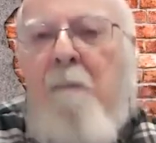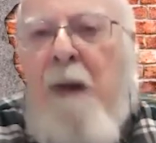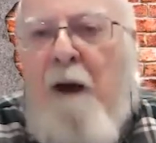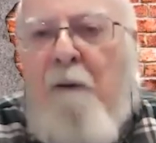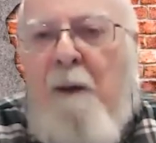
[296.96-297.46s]

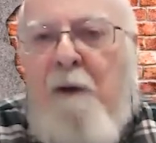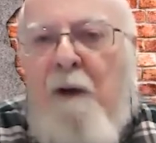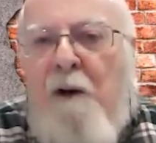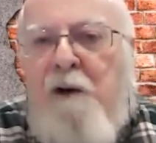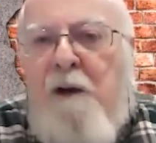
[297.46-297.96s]
battery
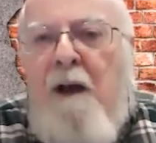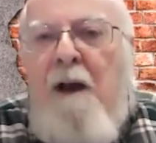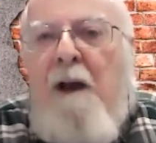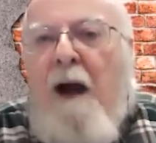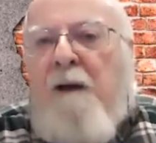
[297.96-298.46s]
production
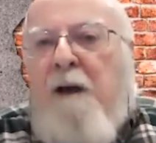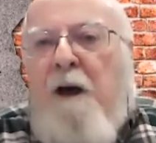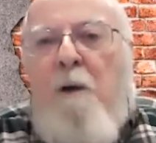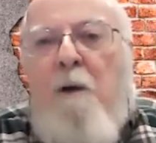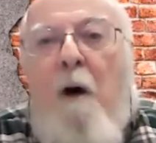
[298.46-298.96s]
ontario